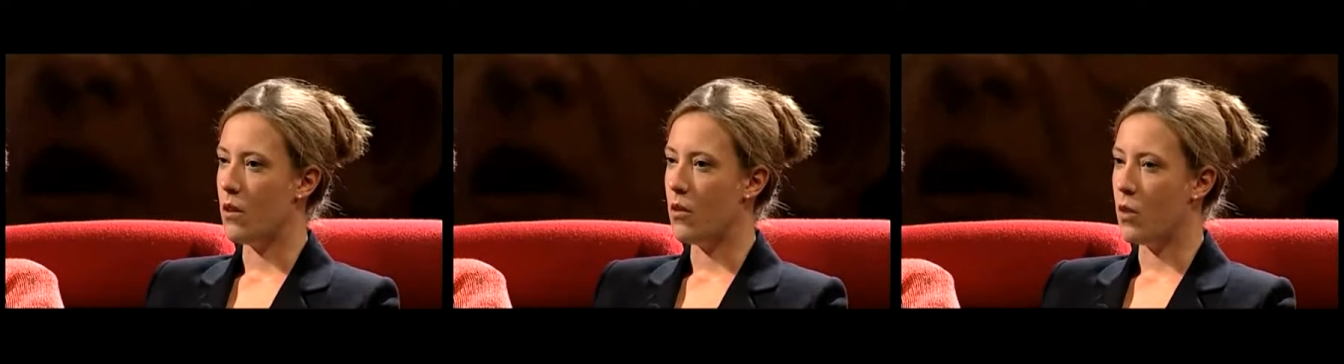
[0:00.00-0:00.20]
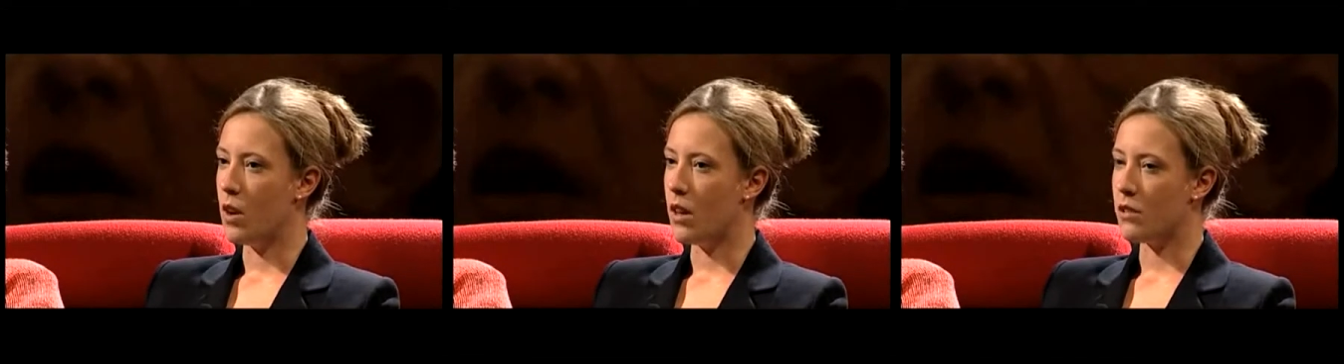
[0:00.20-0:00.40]

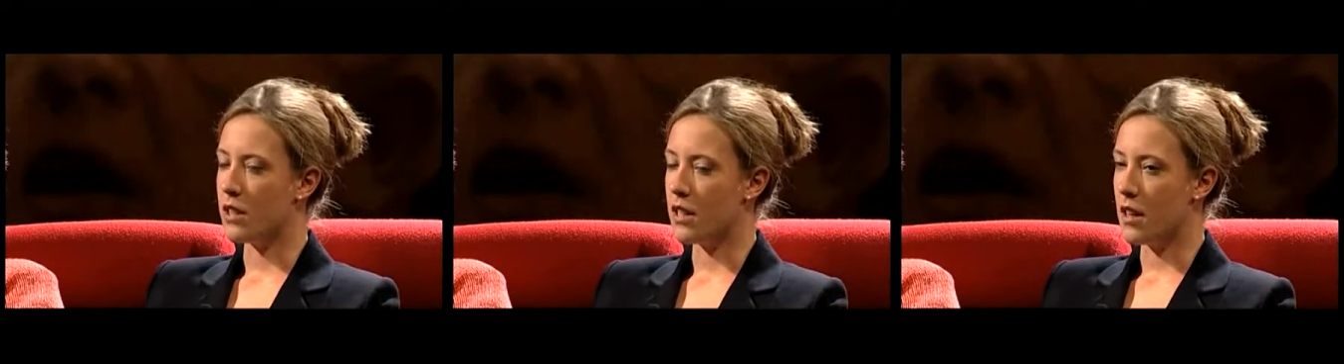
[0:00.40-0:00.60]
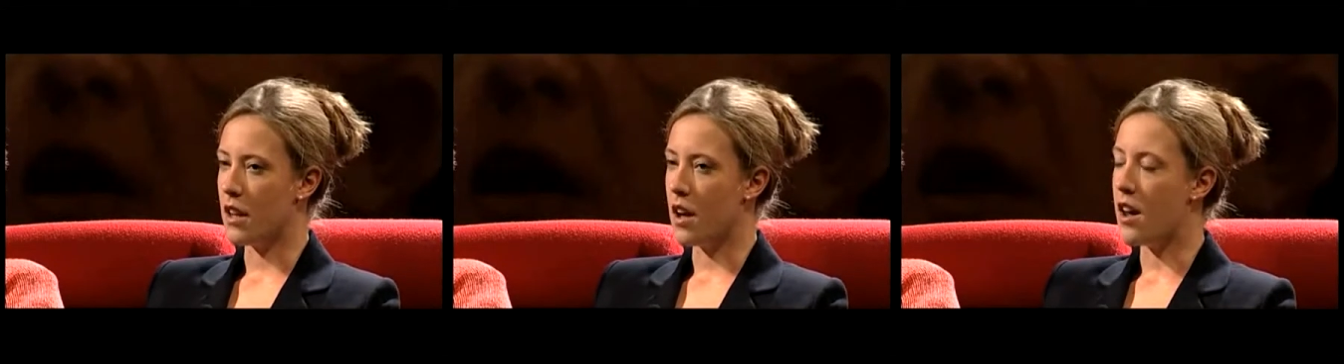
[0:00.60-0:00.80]
well, it
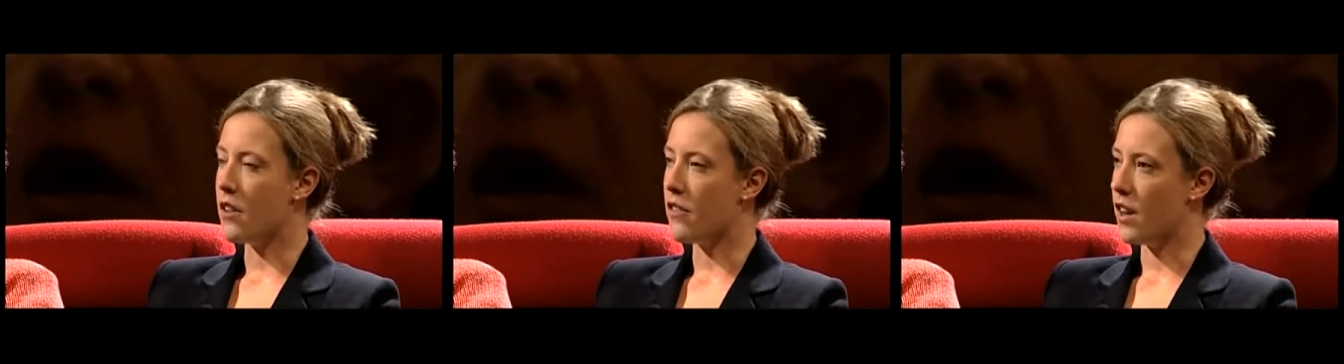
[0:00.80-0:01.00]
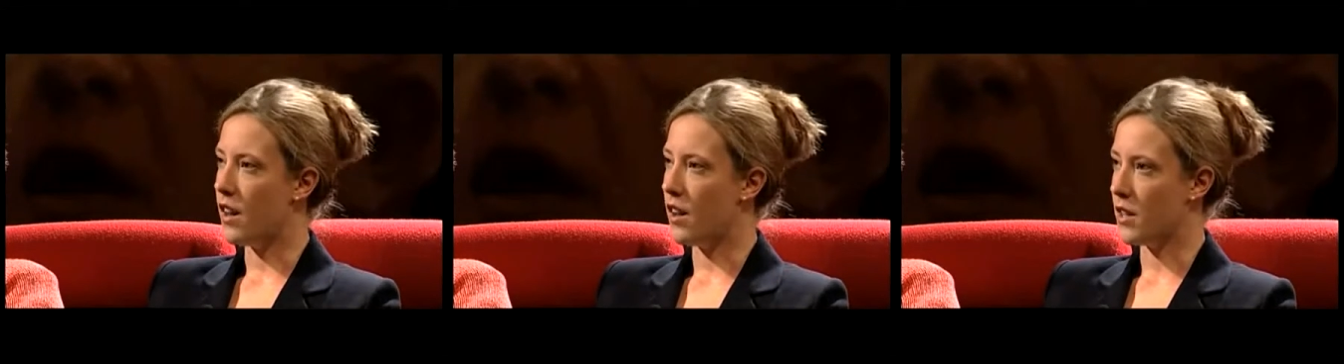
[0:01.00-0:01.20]
was kind
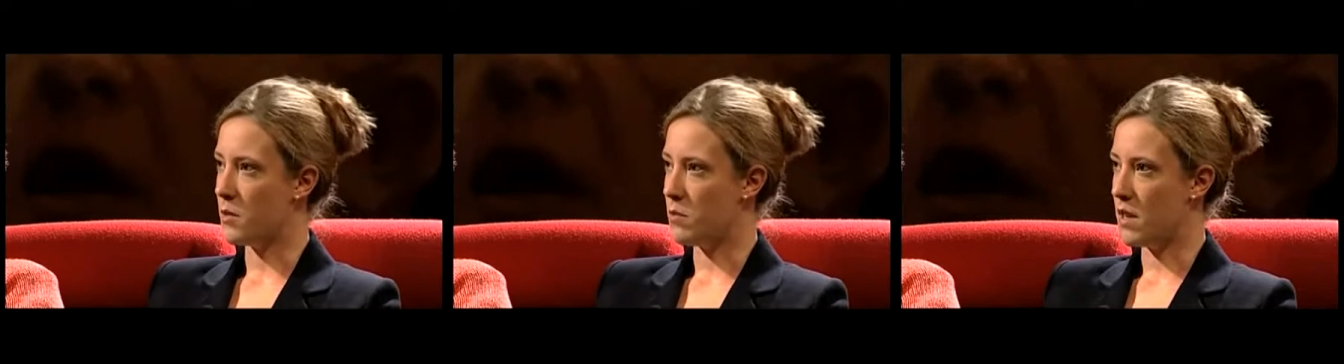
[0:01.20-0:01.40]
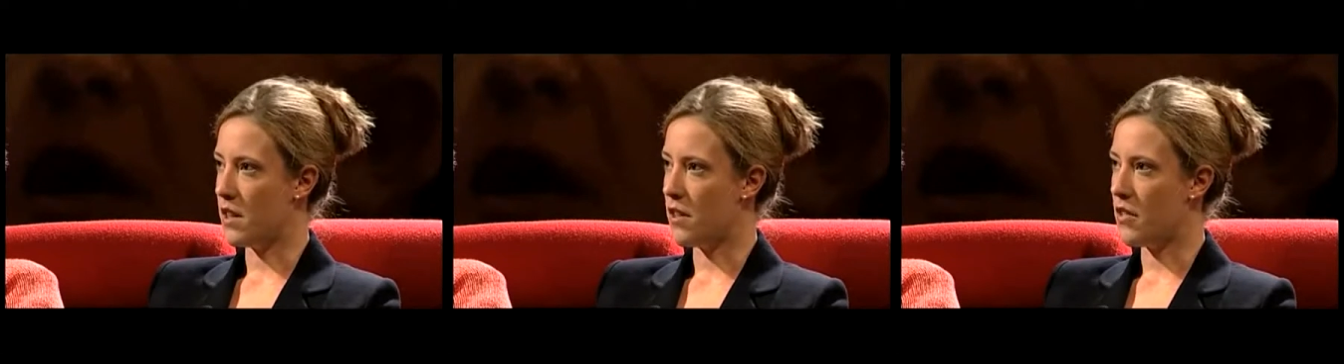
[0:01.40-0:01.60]
of a
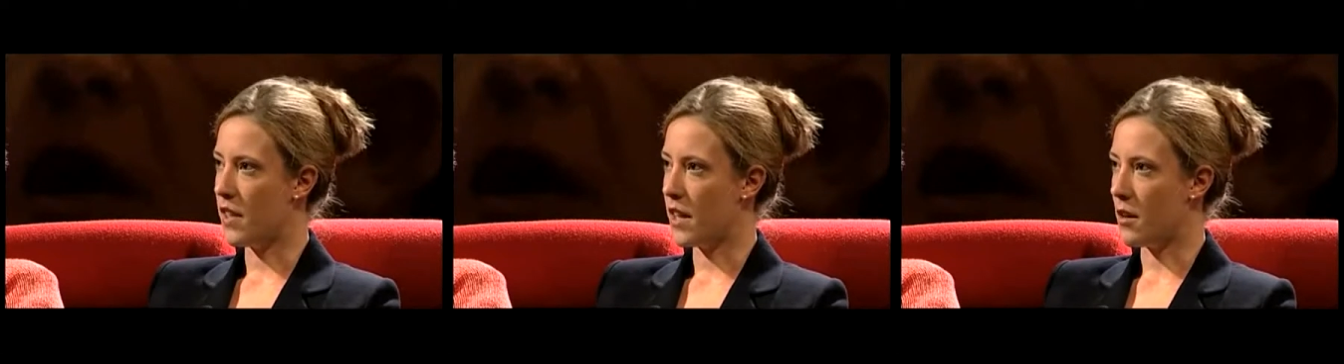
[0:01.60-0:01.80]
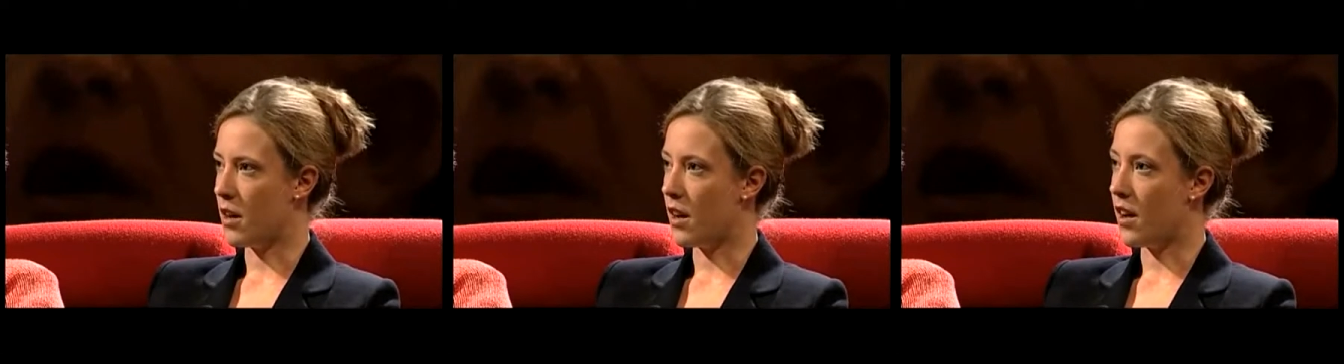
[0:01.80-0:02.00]
last minute thing.